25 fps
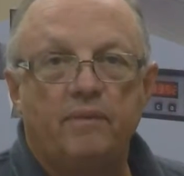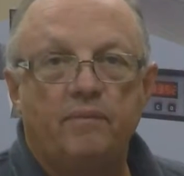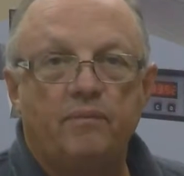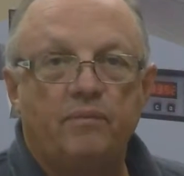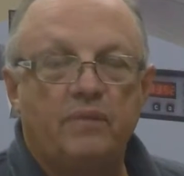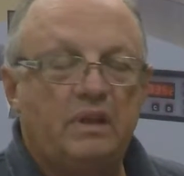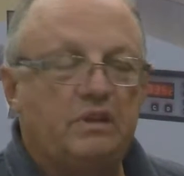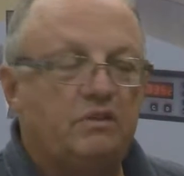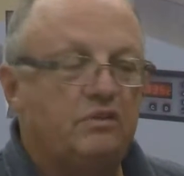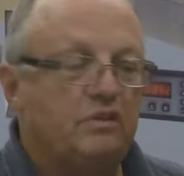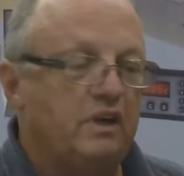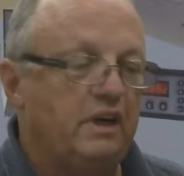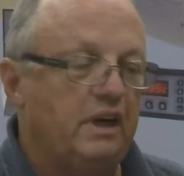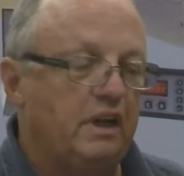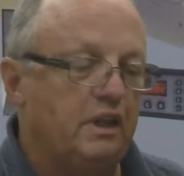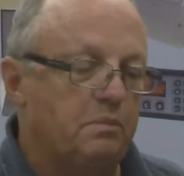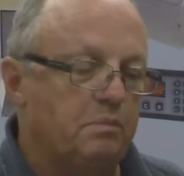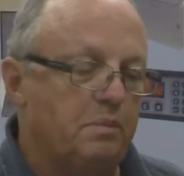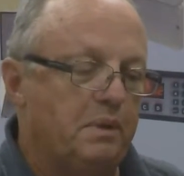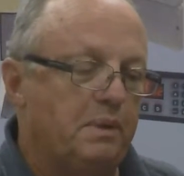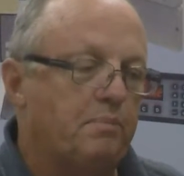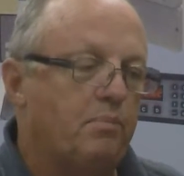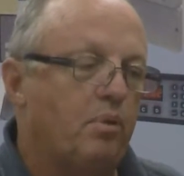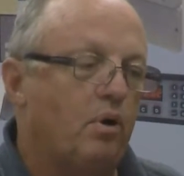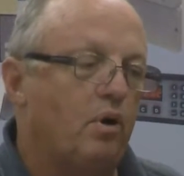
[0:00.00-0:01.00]
These can either
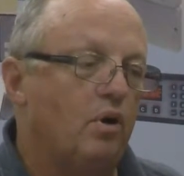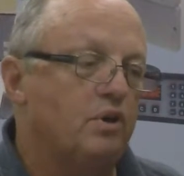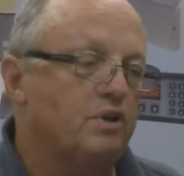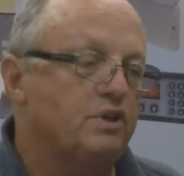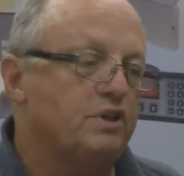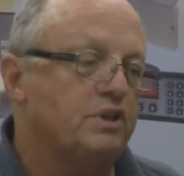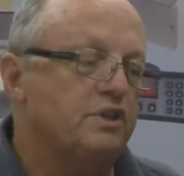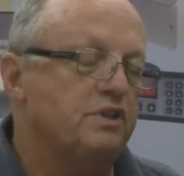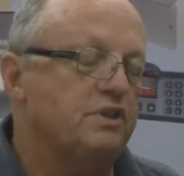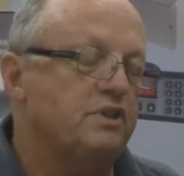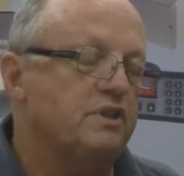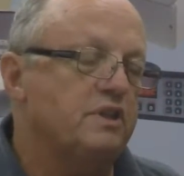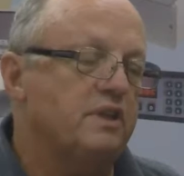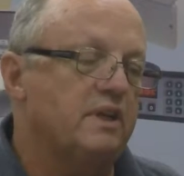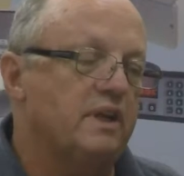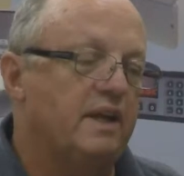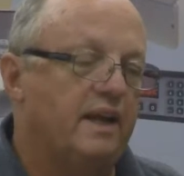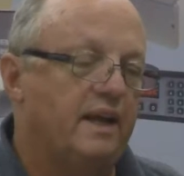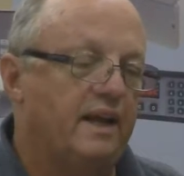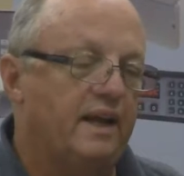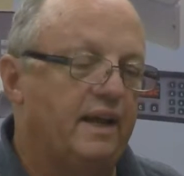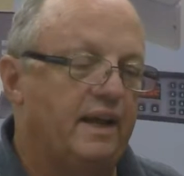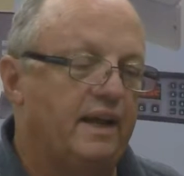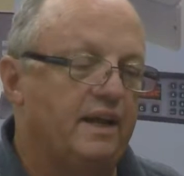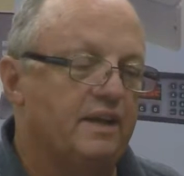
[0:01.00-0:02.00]
be purchased
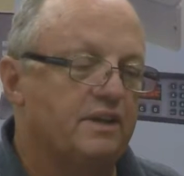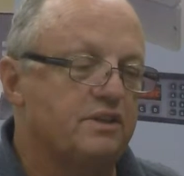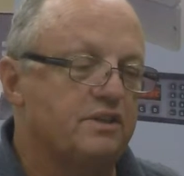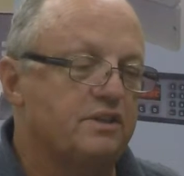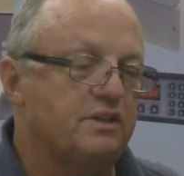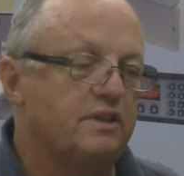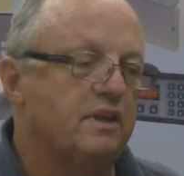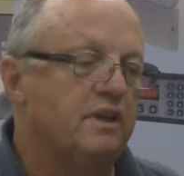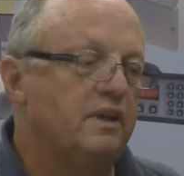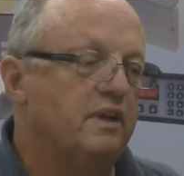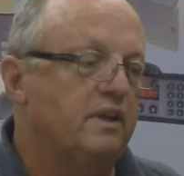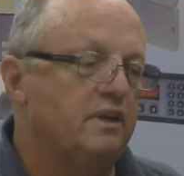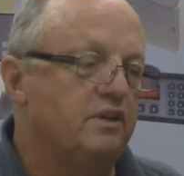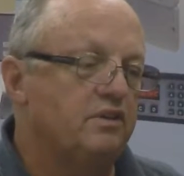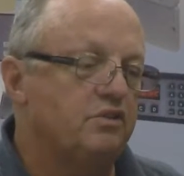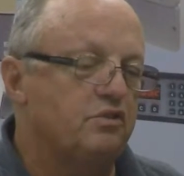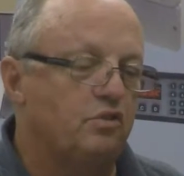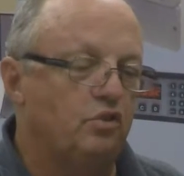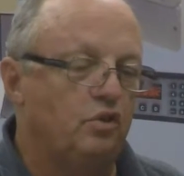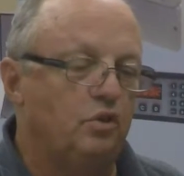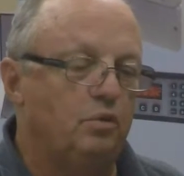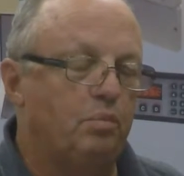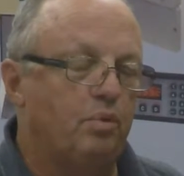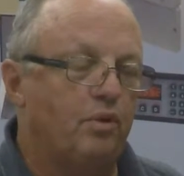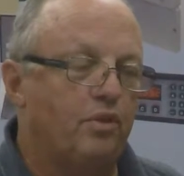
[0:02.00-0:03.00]
as
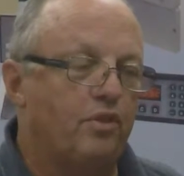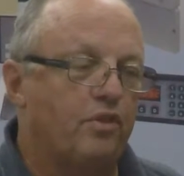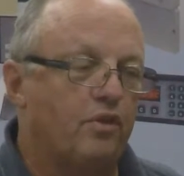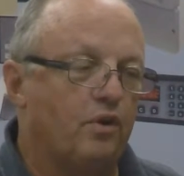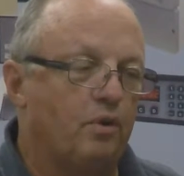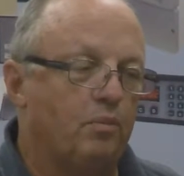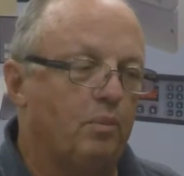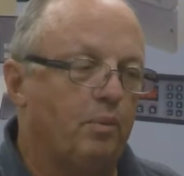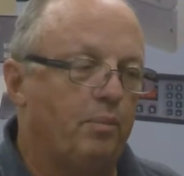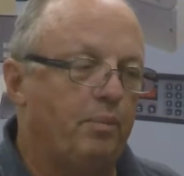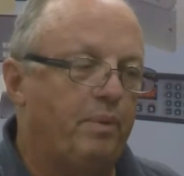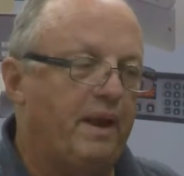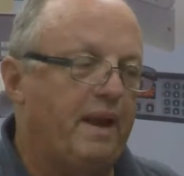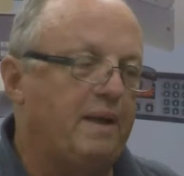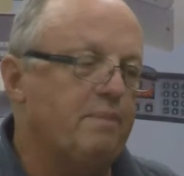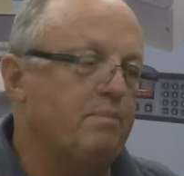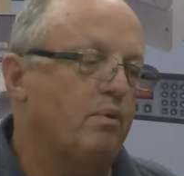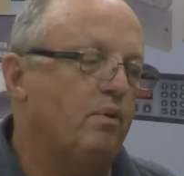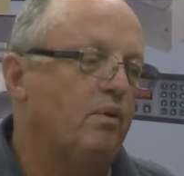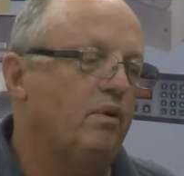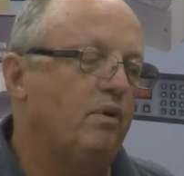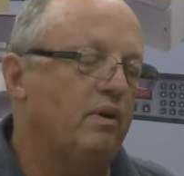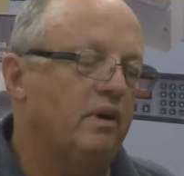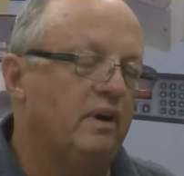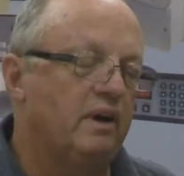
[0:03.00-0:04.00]
suitable thermal
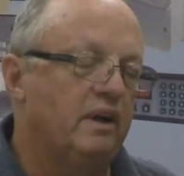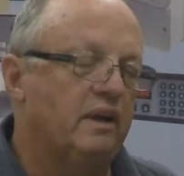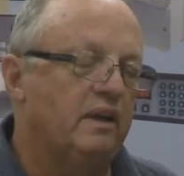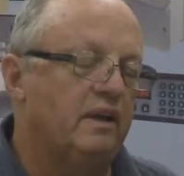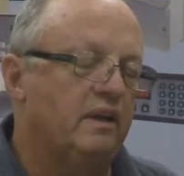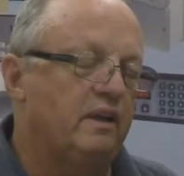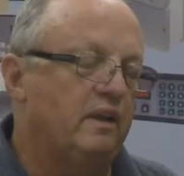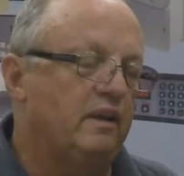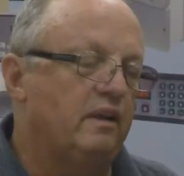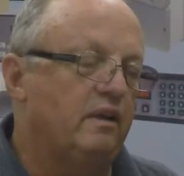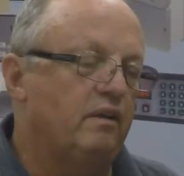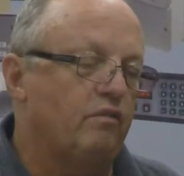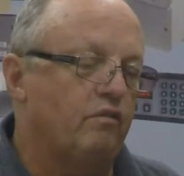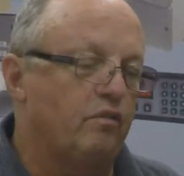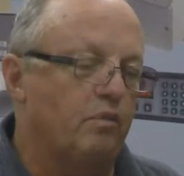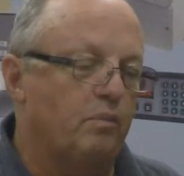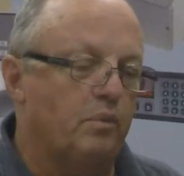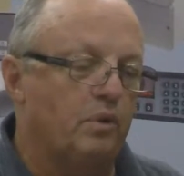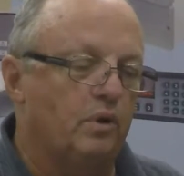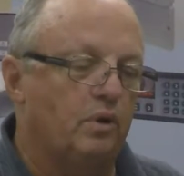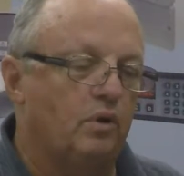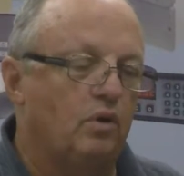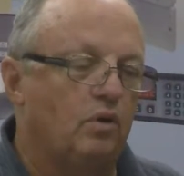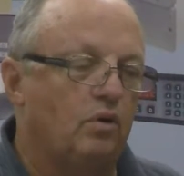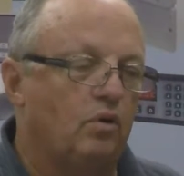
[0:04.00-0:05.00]
paper from
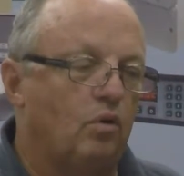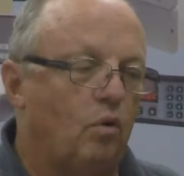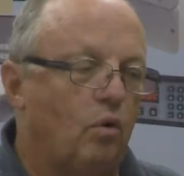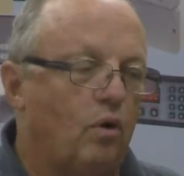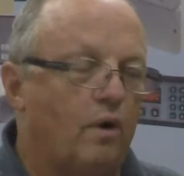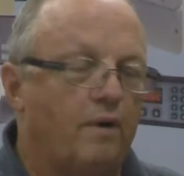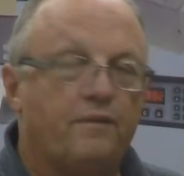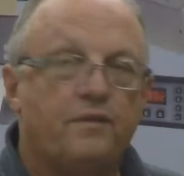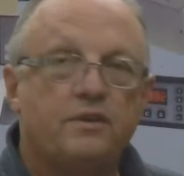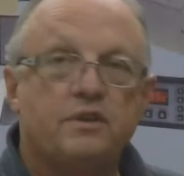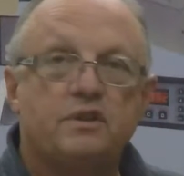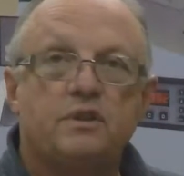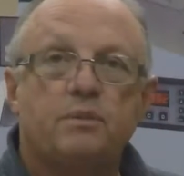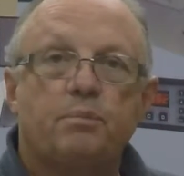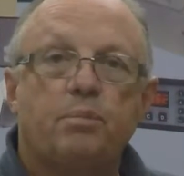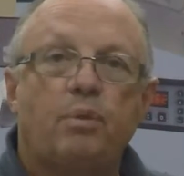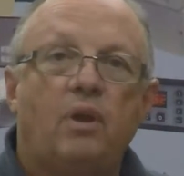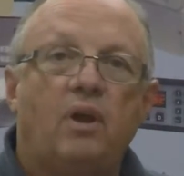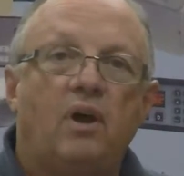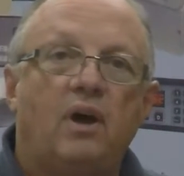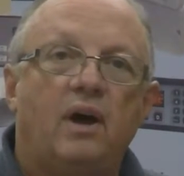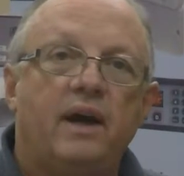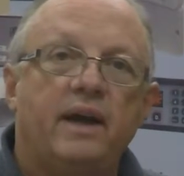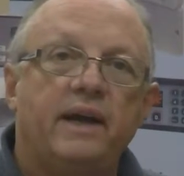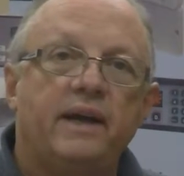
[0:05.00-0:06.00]
your local office
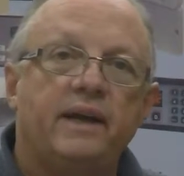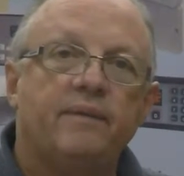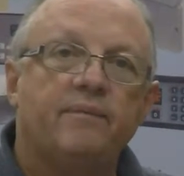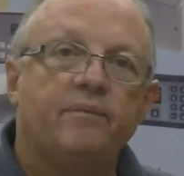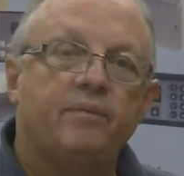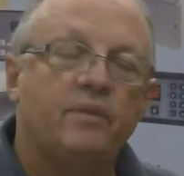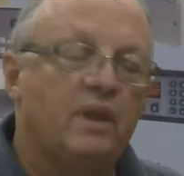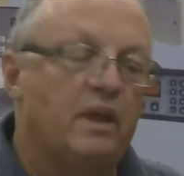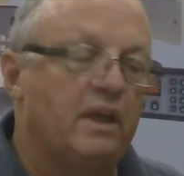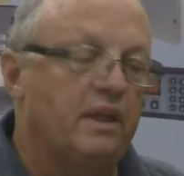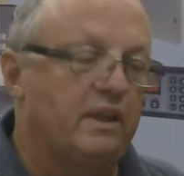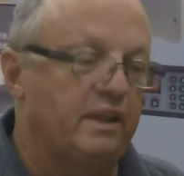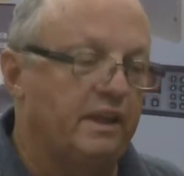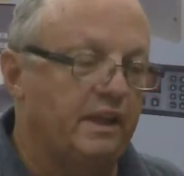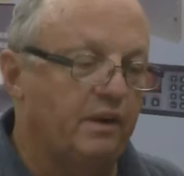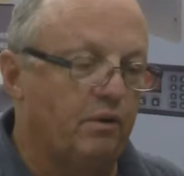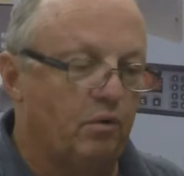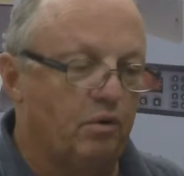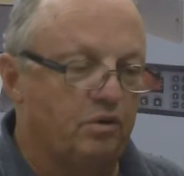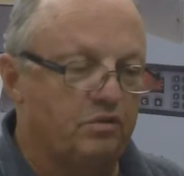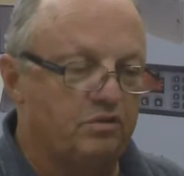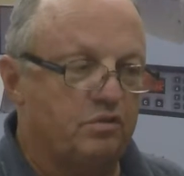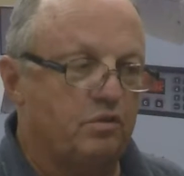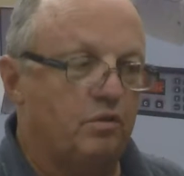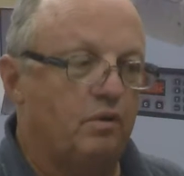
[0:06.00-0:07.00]
supply. They
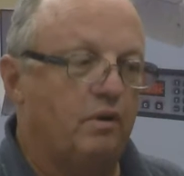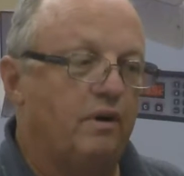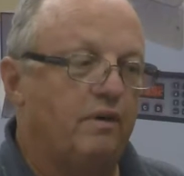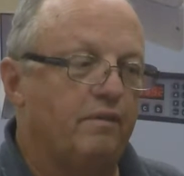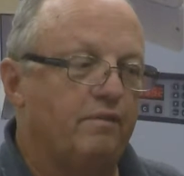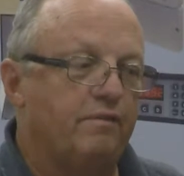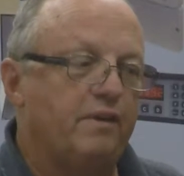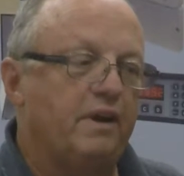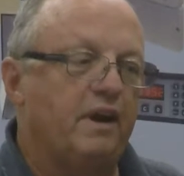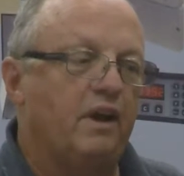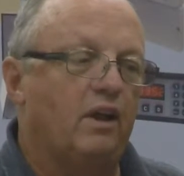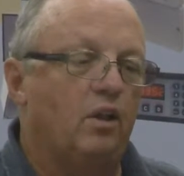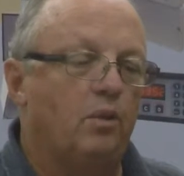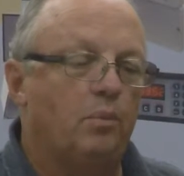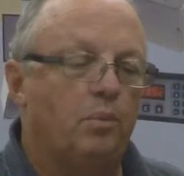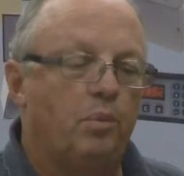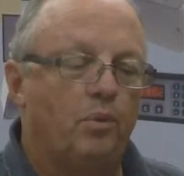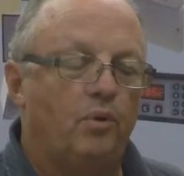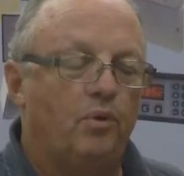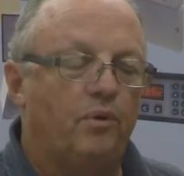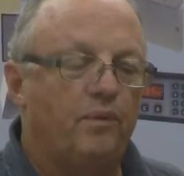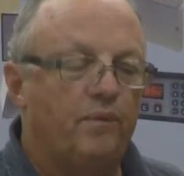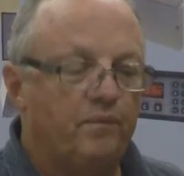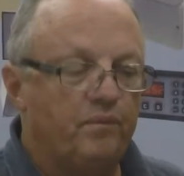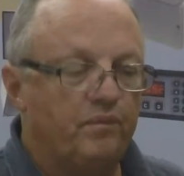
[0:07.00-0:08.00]
also are
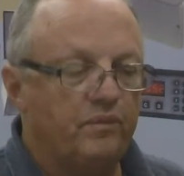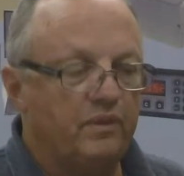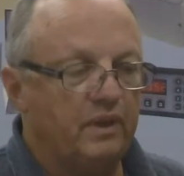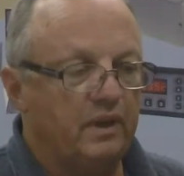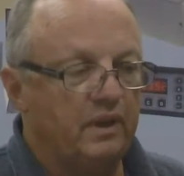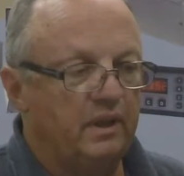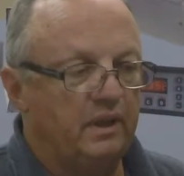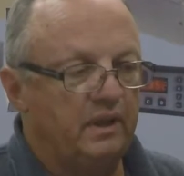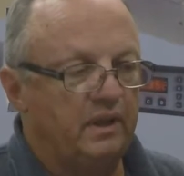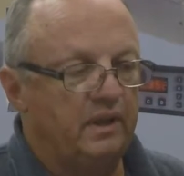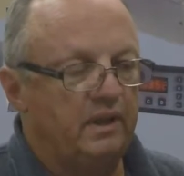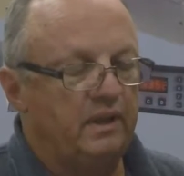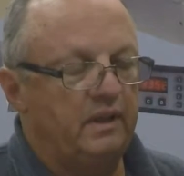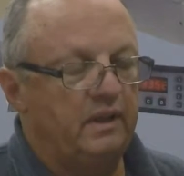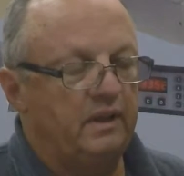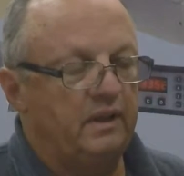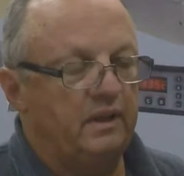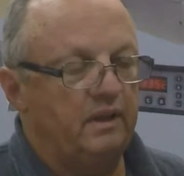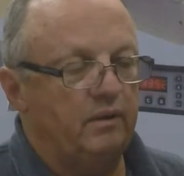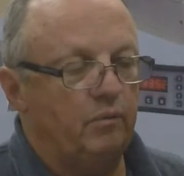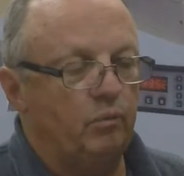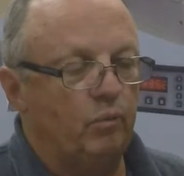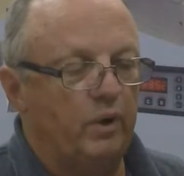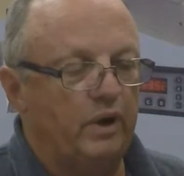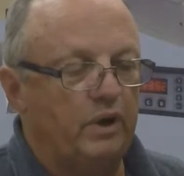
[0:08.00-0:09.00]
available
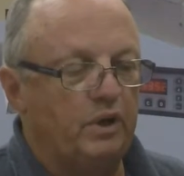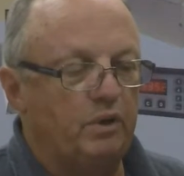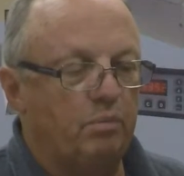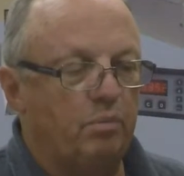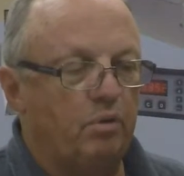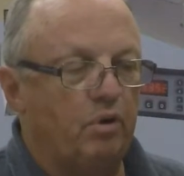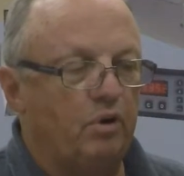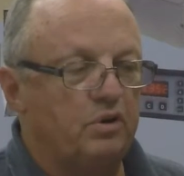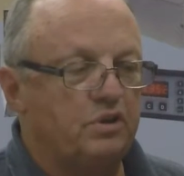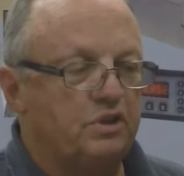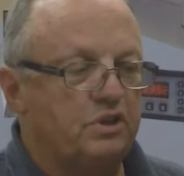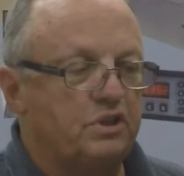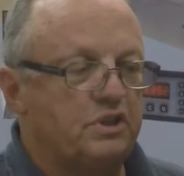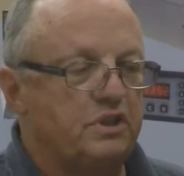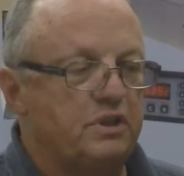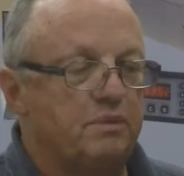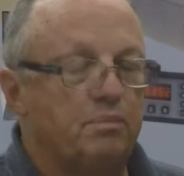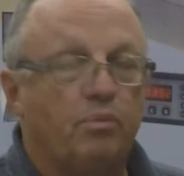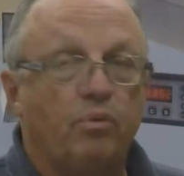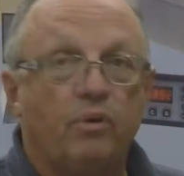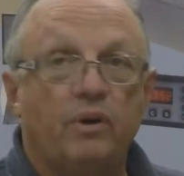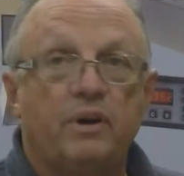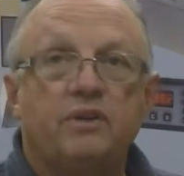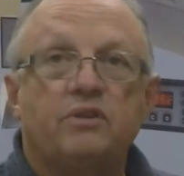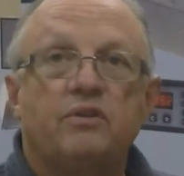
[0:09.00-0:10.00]
when you purchase the
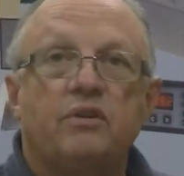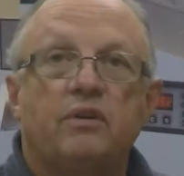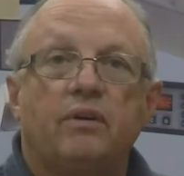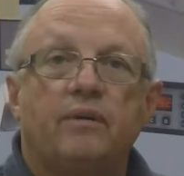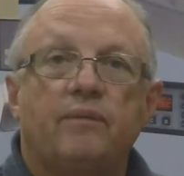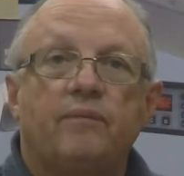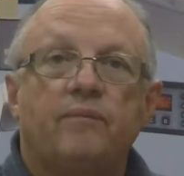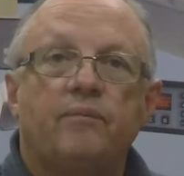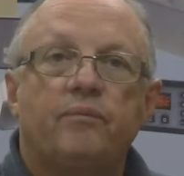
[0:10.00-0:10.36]
printer.